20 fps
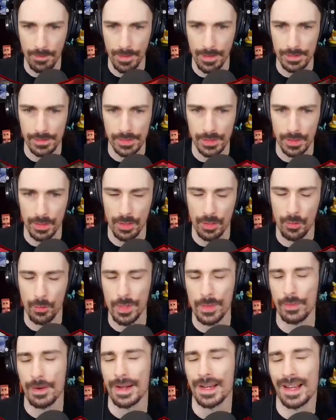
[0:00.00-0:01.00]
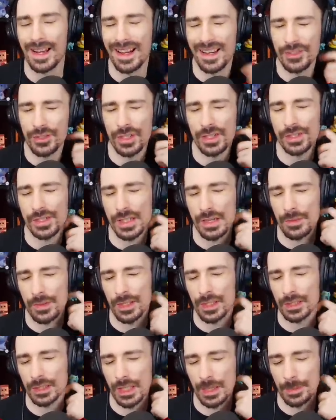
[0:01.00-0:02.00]
right, so we were at one hundred
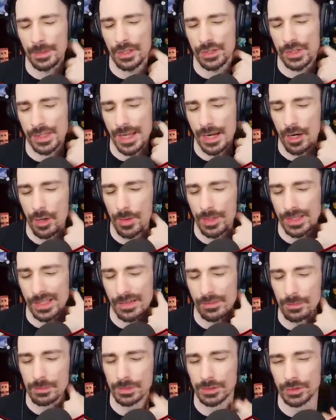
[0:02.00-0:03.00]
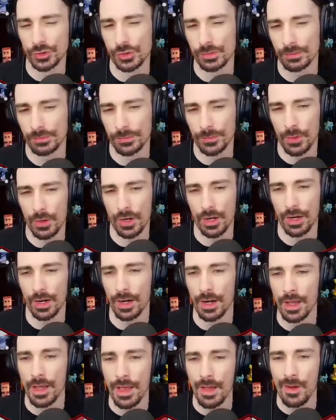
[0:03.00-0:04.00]
seven kilometers an hour with seven balloons
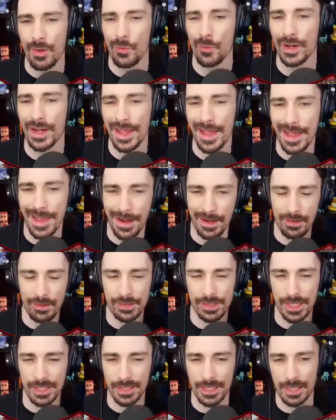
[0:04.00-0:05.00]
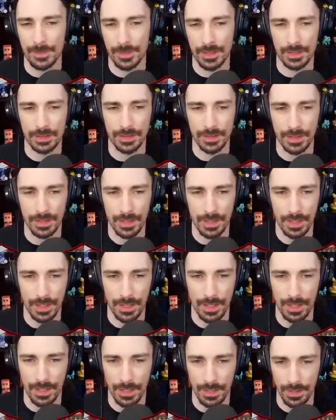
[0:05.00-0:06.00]
before. When I aerodynamically
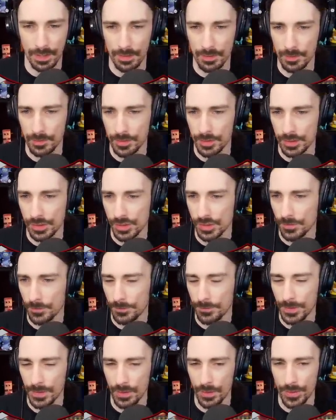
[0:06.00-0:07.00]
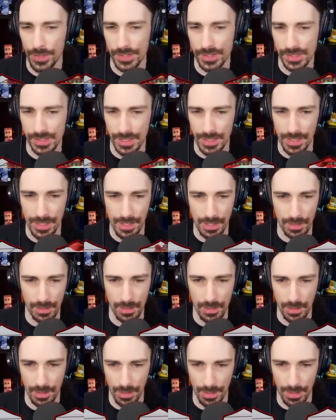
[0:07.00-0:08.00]
uh, just fill this thing
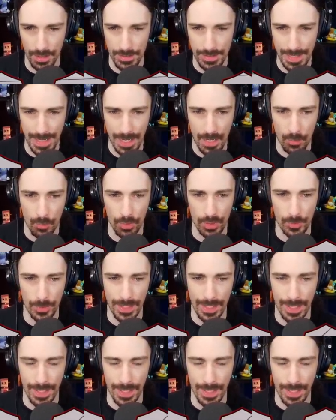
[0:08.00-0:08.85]
in, uh, now what are we